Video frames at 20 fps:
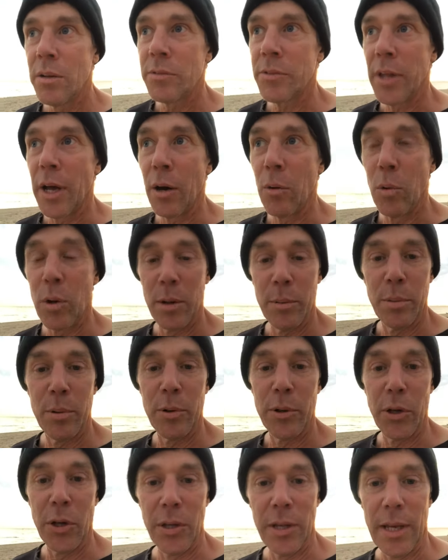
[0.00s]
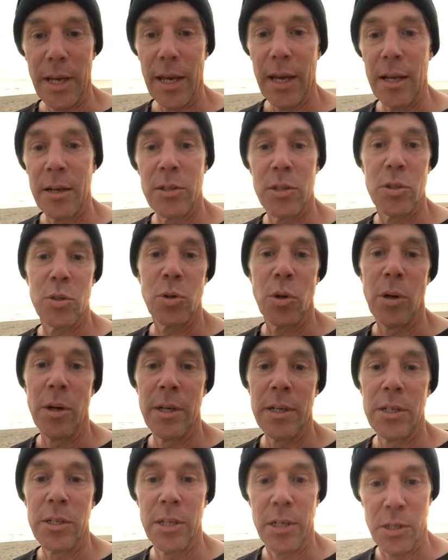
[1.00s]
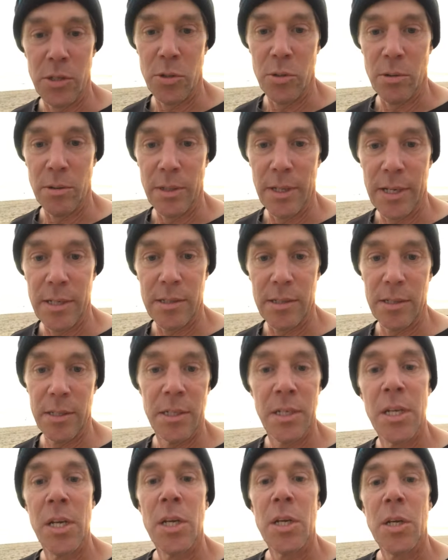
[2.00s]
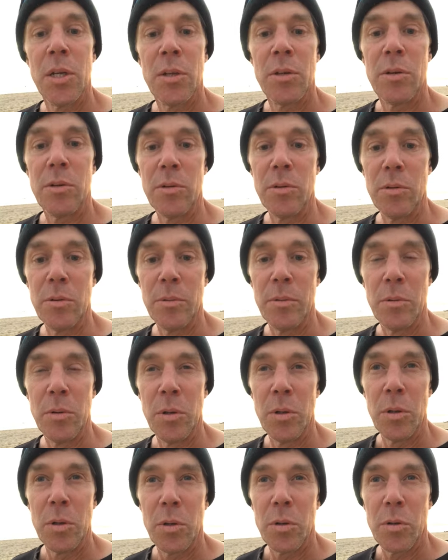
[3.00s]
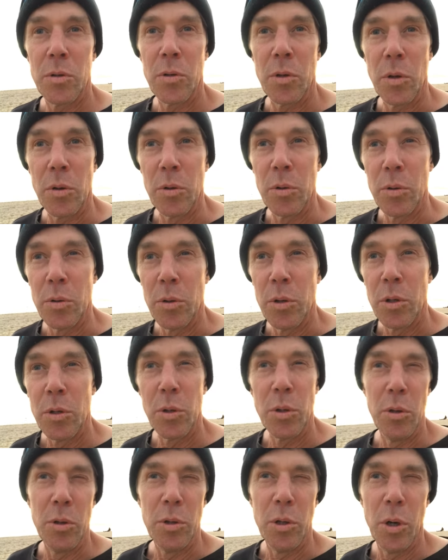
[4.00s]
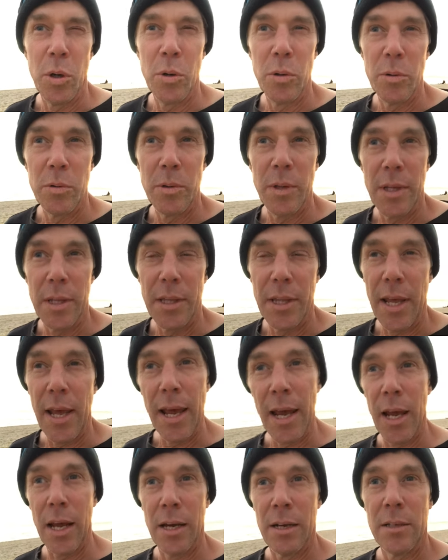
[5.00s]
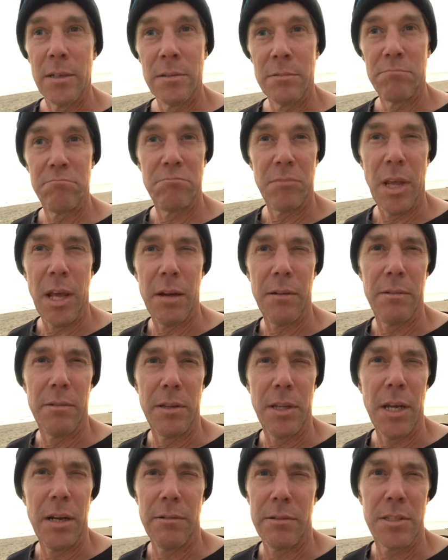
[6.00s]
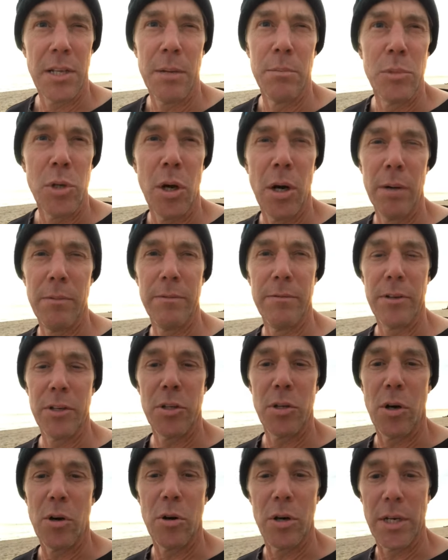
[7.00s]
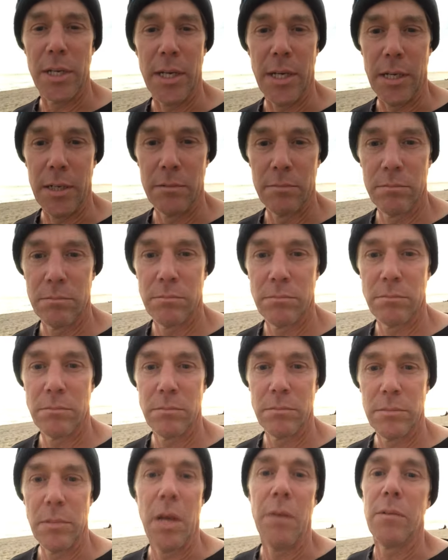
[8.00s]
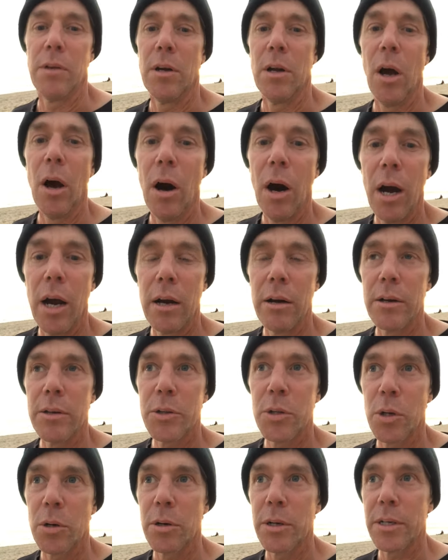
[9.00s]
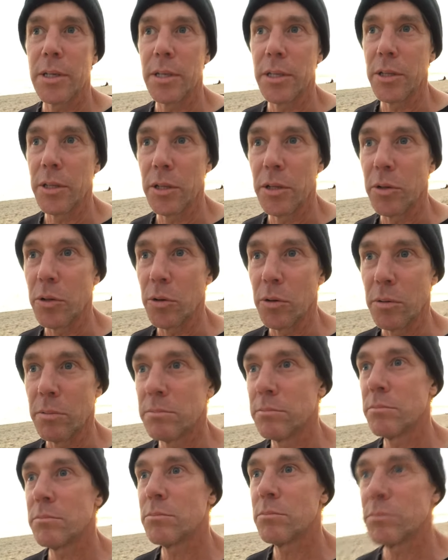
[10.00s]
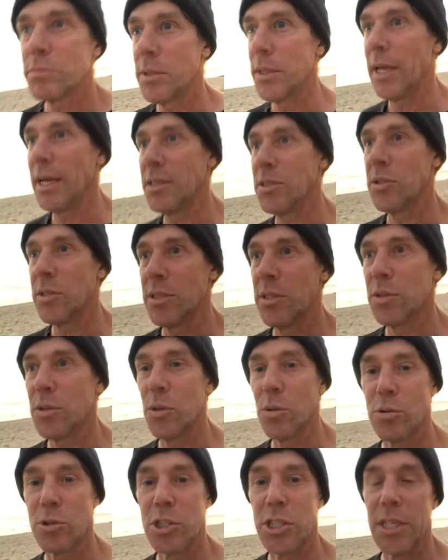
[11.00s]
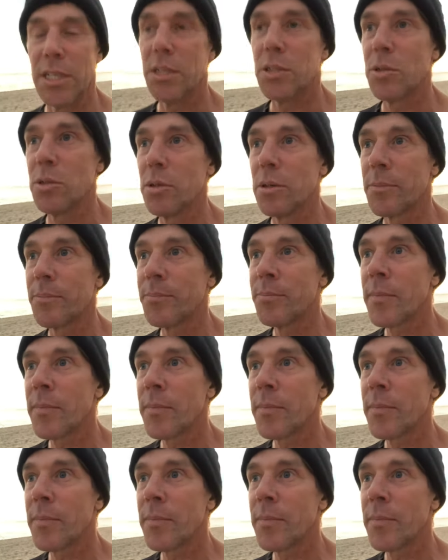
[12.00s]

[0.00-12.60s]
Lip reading: They'll want to put you there to try and teach you a lesson, to so you know that they're some type of authority. They've got a higher authority than you, but that's just all shit talk.